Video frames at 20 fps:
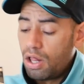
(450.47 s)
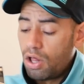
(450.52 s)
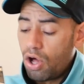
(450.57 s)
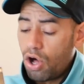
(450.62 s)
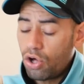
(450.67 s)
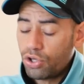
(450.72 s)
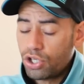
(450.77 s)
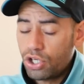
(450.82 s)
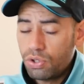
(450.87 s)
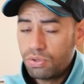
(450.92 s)

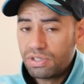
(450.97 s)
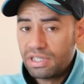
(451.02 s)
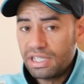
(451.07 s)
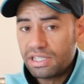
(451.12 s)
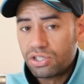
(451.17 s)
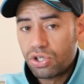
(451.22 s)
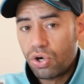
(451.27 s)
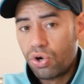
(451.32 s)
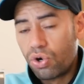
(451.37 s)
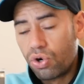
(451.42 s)
I use
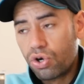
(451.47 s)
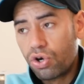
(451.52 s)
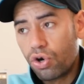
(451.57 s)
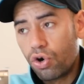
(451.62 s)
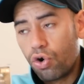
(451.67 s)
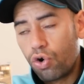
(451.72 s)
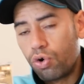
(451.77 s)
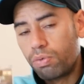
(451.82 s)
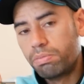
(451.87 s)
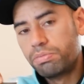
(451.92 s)
this hook
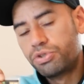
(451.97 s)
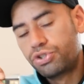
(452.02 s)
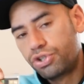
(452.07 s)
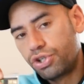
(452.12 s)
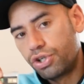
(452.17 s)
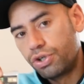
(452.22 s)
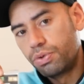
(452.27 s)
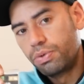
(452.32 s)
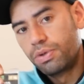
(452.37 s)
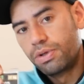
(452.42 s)
up
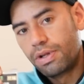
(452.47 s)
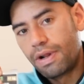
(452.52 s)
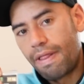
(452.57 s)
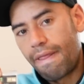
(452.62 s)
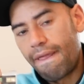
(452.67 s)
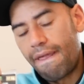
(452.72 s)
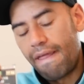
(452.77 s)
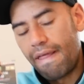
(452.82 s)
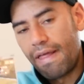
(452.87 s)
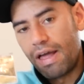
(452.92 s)
to
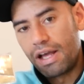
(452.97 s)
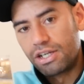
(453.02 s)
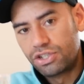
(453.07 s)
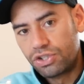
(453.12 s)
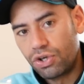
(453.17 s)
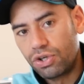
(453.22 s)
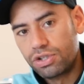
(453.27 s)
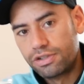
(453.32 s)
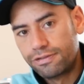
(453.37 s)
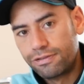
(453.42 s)
a
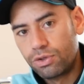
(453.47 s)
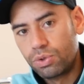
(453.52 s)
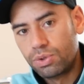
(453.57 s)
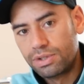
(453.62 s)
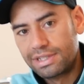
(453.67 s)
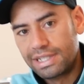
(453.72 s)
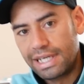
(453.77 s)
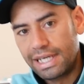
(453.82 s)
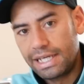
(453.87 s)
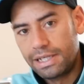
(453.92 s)
size
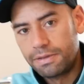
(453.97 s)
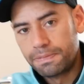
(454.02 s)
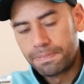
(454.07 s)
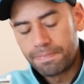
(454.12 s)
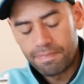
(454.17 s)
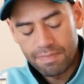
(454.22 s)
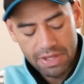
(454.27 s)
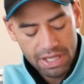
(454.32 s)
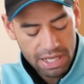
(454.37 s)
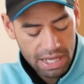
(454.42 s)
14,
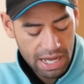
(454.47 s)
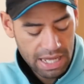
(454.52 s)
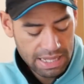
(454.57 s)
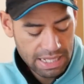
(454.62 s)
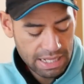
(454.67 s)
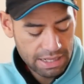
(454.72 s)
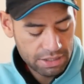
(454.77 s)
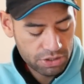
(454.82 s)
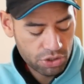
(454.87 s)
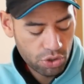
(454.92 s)
and
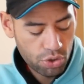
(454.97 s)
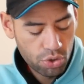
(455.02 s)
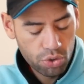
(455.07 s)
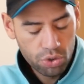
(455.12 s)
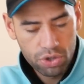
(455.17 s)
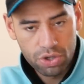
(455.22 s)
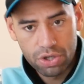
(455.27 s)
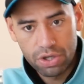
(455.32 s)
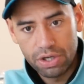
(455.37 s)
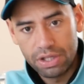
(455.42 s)
then there's a
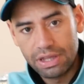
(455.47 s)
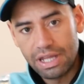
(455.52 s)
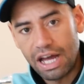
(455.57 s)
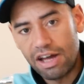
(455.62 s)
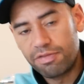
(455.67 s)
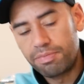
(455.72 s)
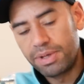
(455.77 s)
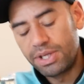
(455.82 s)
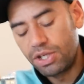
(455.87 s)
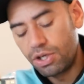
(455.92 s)
hook that
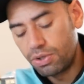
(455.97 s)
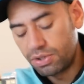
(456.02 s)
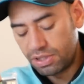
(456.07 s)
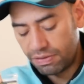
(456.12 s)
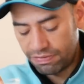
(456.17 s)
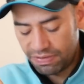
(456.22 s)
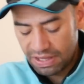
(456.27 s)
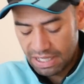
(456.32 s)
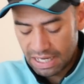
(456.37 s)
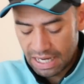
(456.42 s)
I've been
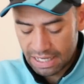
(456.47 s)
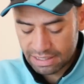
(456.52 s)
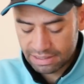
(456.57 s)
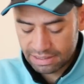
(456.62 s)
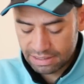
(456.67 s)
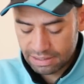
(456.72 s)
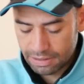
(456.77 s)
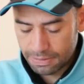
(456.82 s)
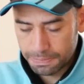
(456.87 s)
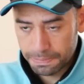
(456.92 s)
using for the
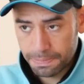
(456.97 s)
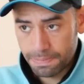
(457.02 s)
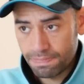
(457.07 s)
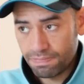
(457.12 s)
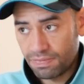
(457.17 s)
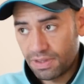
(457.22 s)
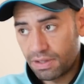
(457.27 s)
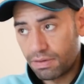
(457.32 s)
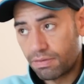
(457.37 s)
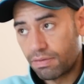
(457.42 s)
last
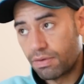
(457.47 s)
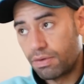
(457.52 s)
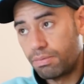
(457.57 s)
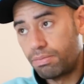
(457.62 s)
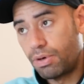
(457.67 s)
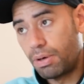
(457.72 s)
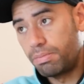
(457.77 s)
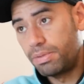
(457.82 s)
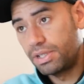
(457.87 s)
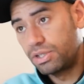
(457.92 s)

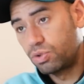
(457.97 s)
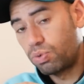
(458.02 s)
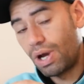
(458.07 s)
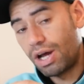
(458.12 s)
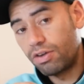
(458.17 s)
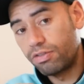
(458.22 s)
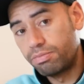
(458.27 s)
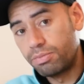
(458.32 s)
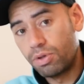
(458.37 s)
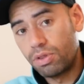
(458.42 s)
probably
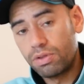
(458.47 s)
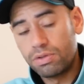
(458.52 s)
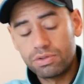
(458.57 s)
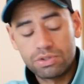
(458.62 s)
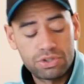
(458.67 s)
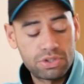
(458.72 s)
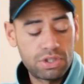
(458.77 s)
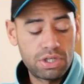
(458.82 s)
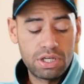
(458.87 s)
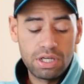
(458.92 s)
12
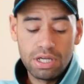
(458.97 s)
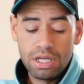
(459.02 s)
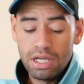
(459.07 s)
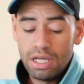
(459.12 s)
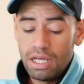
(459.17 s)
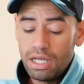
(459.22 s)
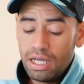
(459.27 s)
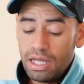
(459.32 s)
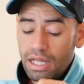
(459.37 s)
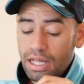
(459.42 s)
months
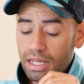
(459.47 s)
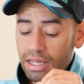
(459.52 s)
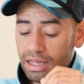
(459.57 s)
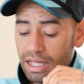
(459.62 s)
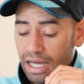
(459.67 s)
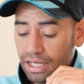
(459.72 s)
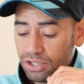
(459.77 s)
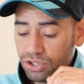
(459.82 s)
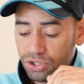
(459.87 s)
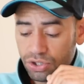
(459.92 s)

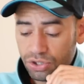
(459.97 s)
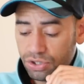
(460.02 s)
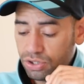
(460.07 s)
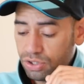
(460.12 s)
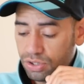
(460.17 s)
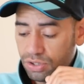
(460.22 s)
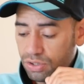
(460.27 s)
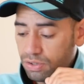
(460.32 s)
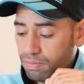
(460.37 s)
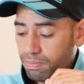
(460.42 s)
that has just
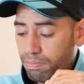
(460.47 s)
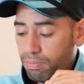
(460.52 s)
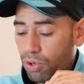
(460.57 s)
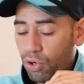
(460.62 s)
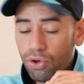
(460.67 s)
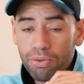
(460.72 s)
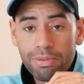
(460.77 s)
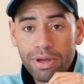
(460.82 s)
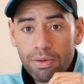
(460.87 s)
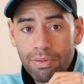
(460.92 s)

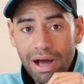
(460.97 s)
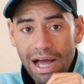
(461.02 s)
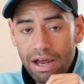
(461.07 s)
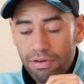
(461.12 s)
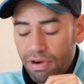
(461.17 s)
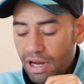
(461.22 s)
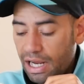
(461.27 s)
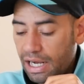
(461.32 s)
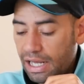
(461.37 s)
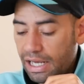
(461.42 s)
blew me away
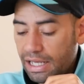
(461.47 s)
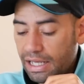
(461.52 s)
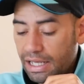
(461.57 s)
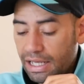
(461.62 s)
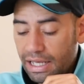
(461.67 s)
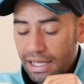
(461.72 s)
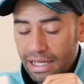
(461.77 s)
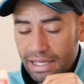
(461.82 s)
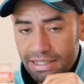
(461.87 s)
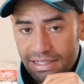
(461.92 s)
really.
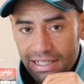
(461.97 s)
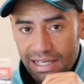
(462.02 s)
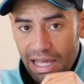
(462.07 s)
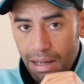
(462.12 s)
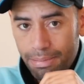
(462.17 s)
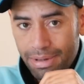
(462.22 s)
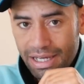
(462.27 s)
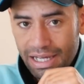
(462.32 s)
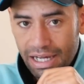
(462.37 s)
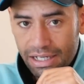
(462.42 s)
It's the
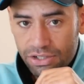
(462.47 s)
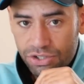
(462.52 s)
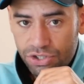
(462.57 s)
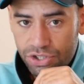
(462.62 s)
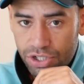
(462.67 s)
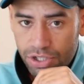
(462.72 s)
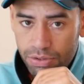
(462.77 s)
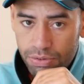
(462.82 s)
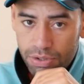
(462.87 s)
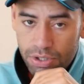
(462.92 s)

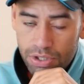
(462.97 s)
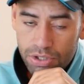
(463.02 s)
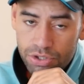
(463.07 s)
Gamakatsu